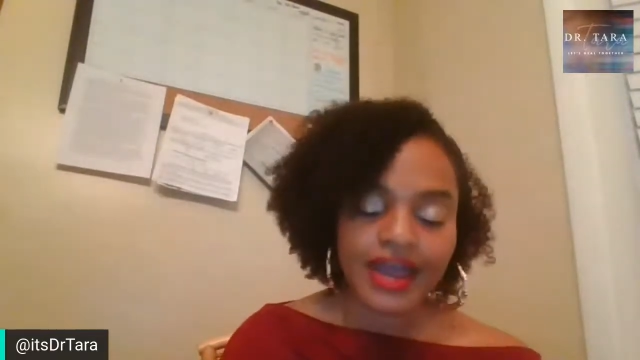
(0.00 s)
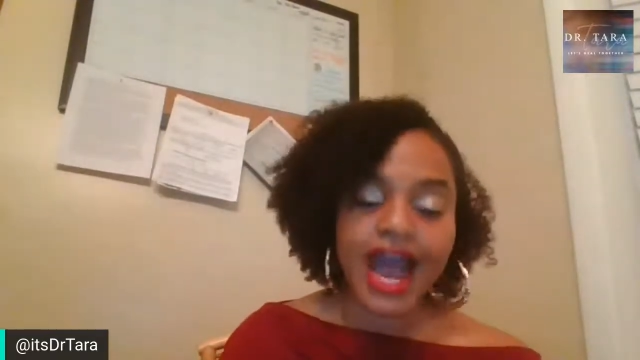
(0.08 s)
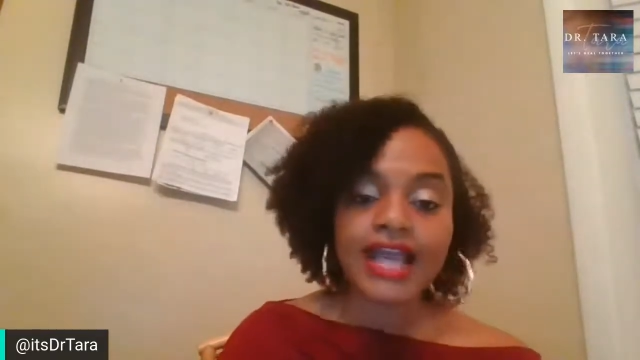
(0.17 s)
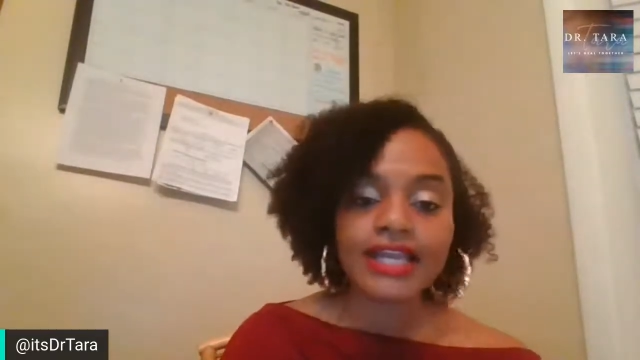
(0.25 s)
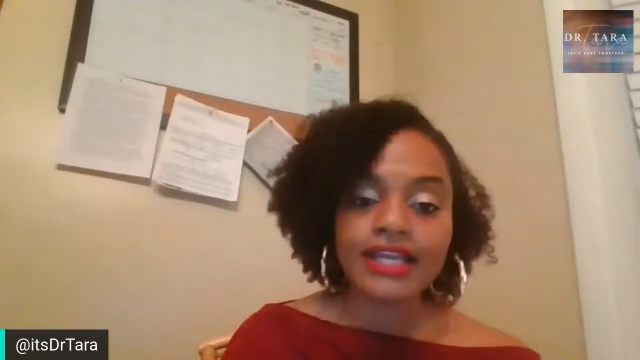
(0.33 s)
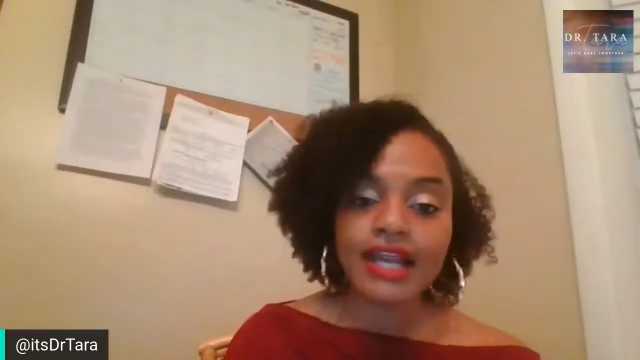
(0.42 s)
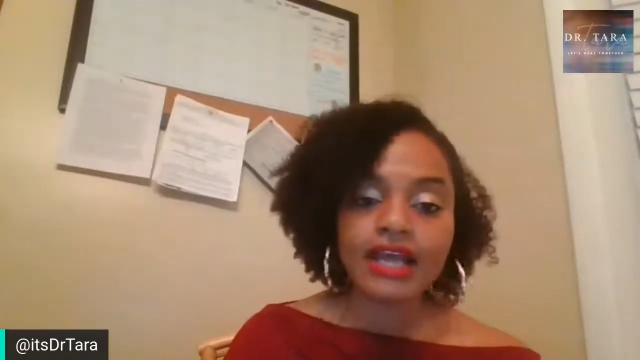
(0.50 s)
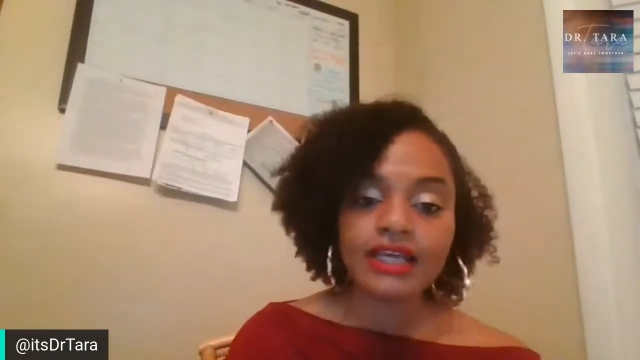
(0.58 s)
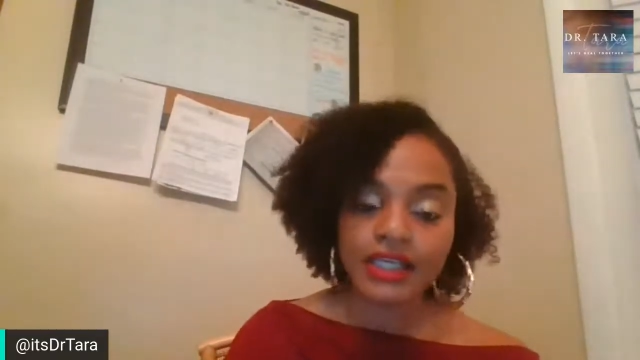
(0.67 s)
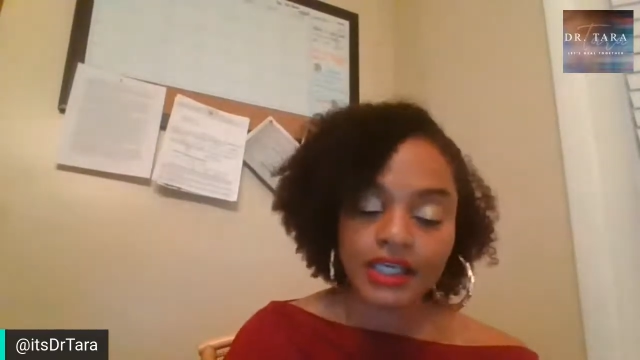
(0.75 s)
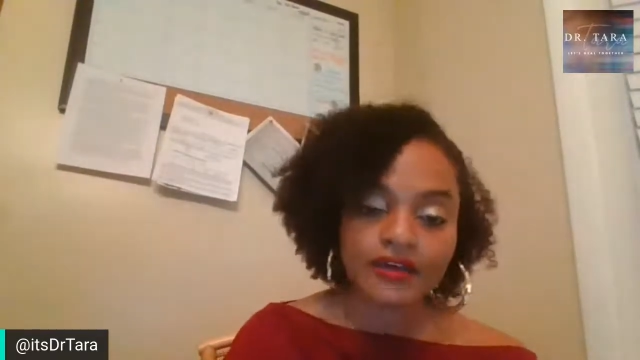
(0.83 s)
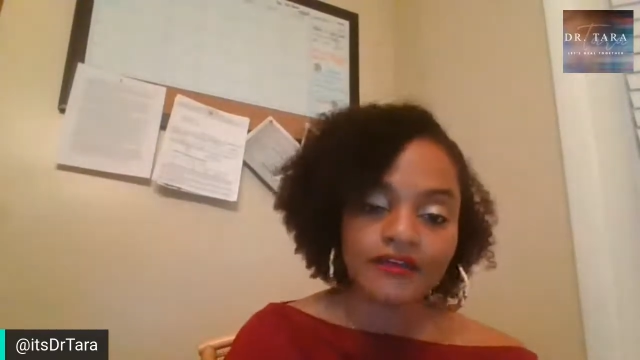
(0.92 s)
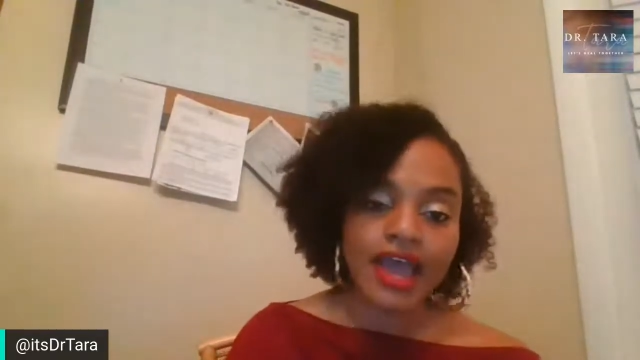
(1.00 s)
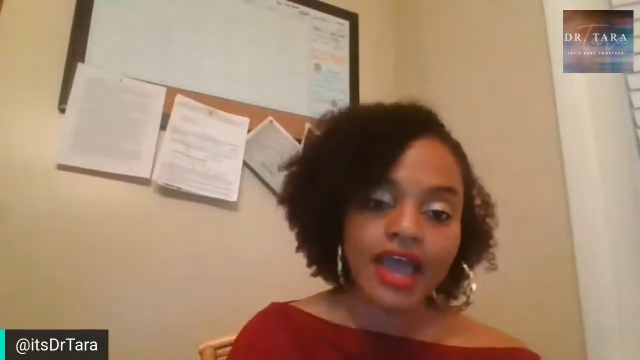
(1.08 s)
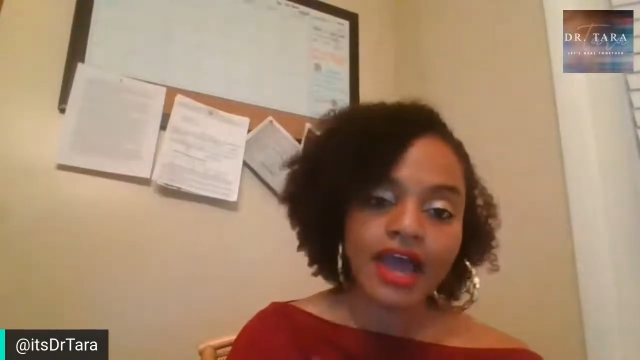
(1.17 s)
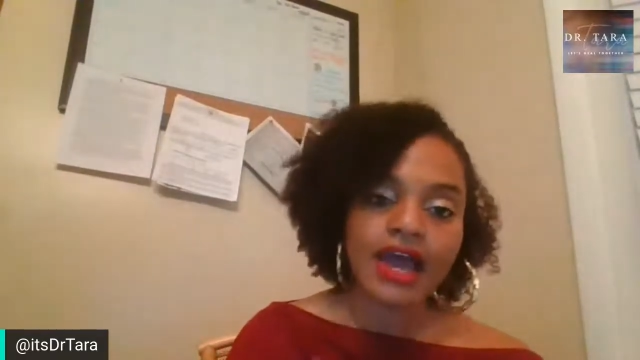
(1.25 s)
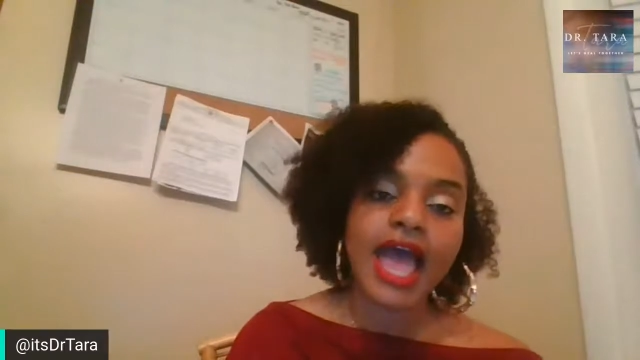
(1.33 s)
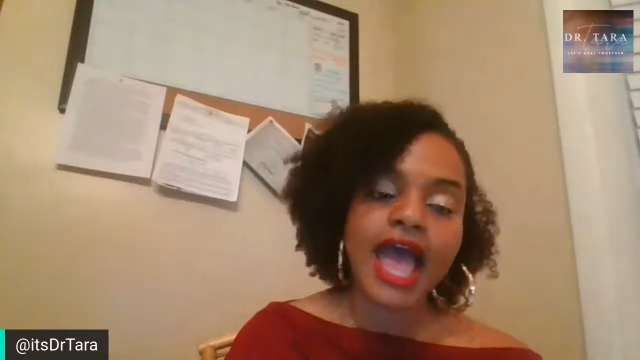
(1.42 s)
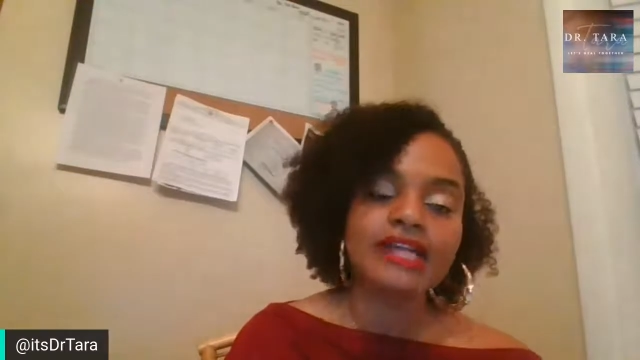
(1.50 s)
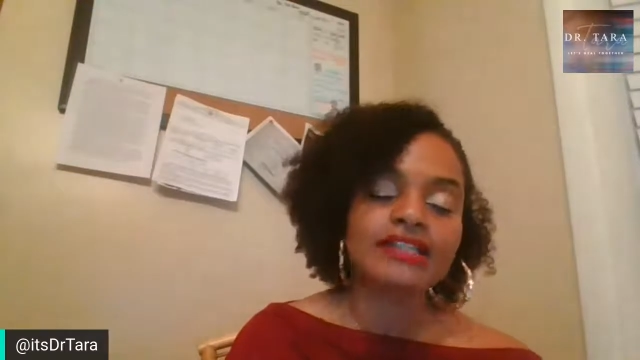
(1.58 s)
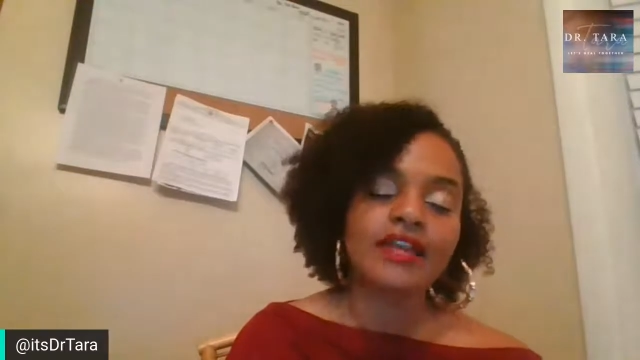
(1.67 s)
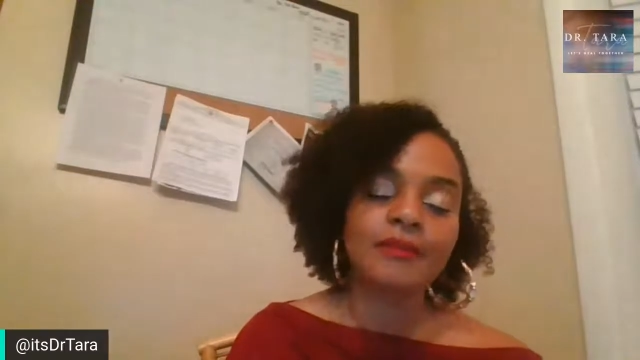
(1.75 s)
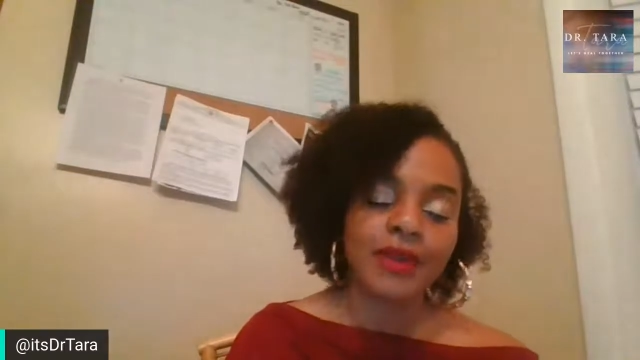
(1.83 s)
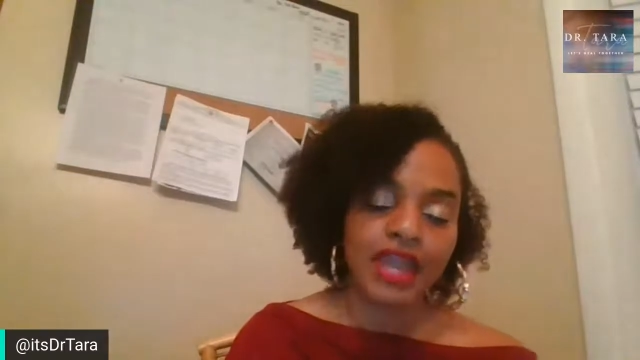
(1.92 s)
I cannot give, as
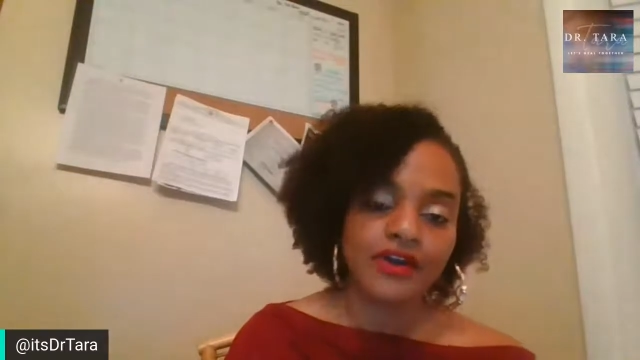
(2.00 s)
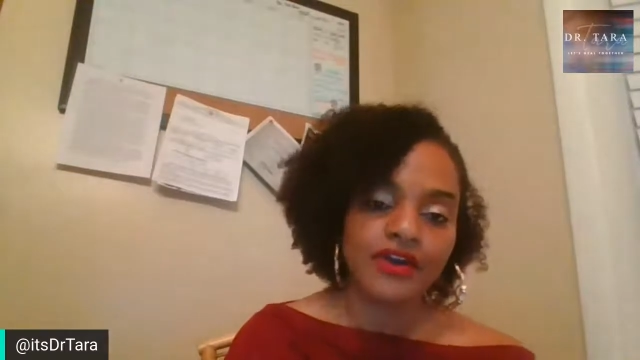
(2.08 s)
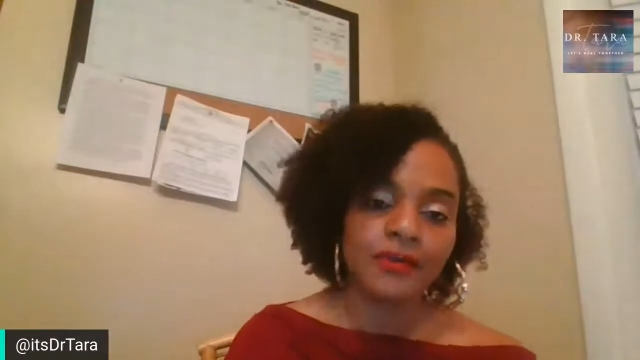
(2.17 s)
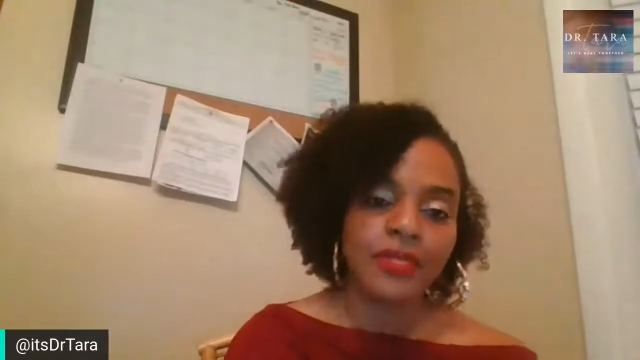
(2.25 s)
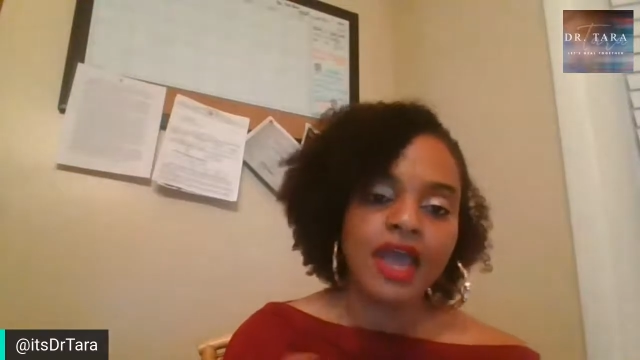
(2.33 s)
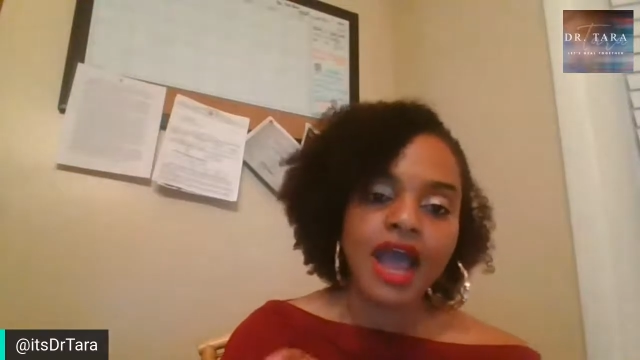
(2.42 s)
a parent,